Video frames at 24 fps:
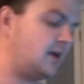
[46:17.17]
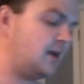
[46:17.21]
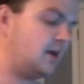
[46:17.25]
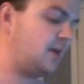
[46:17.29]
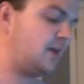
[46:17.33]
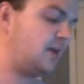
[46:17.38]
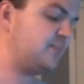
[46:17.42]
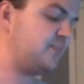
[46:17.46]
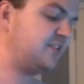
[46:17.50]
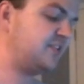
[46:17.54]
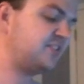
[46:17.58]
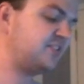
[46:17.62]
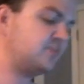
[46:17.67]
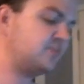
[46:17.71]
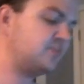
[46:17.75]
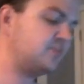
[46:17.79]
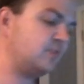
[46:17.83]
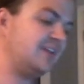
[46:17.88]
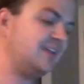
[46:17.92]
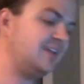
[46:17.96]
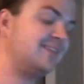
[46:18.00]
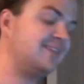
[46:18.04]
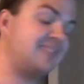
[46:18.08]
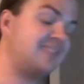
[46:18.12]
This is
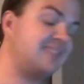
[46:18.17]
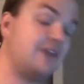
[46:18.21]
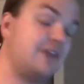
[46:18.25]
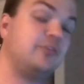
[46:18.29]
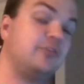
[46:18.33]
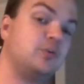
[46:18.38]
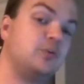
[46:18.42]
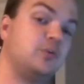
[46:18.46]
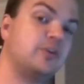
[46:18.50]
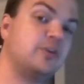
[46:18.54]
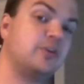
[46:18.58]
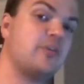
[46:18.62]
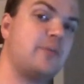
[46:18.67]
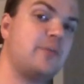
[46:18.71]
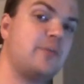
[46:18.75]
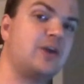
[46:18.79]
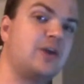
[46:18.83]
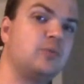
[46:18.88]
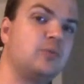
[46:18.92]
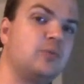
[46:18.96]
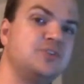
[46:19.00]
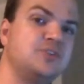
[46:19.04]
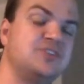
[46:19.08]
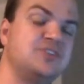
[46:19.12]
definitely one of the
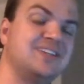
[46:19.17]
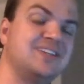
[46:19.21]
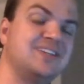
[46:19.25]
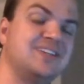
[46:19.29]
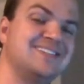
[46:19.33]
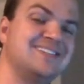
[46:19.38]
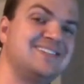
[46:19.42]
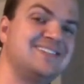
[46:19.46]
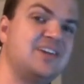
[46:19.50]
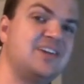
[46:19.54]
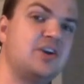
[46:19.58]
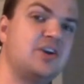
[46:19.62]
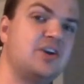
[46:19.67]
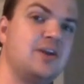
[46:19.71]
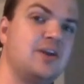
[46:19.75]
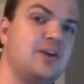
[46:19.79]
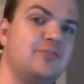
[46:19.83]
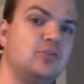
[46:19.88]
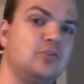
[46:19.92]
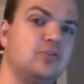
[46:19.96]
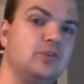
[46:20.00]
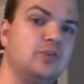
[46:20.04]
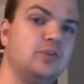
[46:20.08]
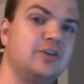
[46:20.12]
better ones to consider
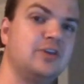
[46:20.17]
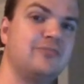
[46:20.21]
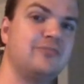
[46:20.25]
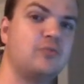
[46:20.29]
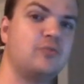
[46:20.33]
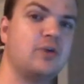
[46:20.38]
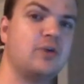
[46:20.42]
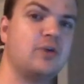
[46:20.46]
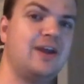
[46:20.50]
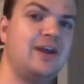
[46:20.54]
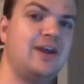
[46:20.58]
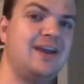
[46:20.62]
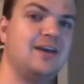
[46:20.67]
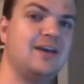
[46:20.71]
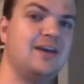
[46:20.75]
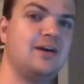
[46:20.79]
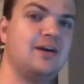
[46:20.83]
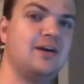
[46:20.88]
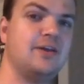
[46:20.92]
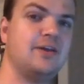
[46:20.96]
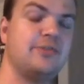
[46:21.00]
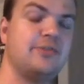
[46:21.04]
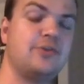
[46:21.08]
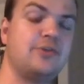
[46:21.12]
if you're looking for
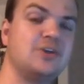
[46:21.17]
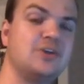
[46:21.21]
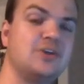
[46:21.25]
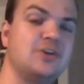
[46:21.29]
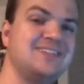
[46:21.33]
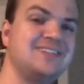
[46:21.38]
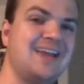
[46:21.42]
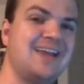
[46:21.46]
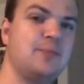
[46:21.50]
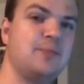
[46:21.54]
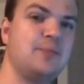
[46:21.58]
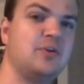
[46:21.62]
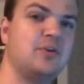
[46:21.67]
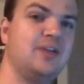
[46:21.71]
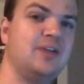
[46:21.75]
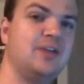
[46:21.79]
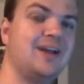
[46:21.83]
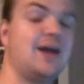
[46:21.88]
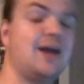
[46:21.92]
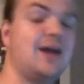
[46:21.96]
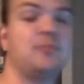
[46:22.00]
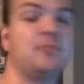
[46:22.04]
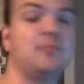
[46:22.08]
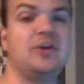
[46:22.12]
a third tamer.
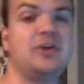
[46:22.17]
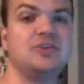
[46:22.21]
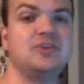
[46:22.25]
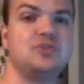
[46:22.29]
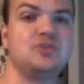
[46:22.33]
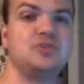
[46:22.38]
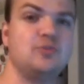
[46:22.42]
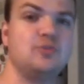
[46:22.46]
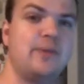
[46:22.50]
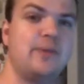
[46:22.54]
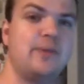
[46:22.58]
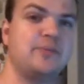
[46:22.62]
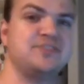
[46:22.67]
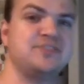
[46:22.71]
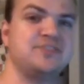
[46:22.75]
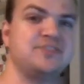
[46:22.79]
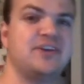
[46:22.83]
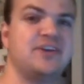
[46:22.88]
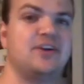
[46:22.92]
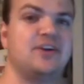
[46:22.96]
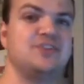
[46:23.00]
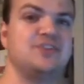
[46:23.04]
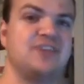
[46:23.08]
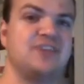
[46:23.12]
Like I'm running 2 memory
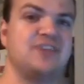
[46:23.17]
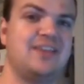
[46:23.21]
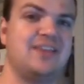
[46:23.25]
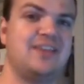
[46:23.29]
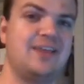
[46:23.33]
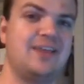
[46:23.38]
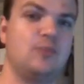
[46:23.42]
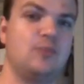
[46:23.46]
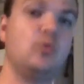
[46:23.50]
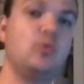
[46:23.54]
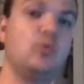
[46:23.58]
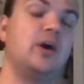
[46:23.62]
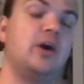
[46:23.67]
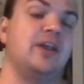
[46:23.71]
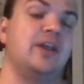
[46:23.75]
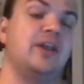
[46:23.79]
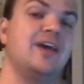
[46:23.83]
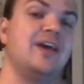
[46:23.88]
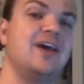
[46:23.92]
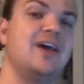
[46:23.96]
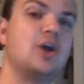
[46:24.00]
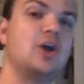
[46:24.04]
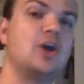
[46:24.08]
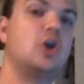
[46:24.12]
setters and then 1
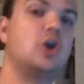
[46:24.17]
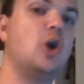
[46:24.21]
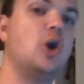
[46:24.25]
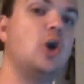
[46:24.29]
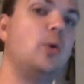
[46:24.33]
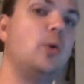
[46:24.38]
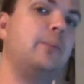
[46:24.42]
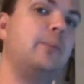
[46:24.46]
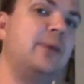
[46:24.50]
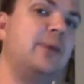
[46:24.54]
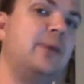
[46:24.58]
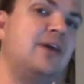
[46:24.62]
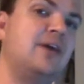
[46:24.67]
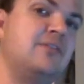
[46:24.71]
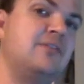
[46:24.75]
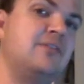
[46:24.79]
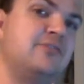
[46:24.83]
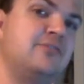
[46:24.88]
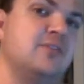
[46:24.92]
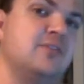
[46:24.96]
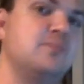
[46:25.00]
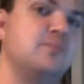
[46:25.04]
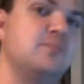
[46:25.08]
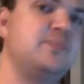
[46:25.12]
go
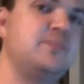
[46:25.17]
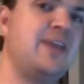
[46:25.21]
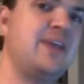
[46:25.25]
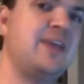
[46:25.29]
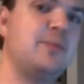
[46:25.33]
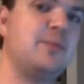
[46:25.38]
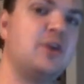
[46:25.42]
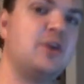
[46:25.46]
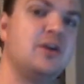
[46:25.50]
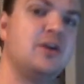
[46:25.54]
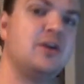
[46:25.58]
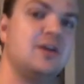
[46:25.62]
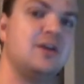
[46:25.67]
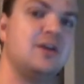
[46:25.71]
above tamer.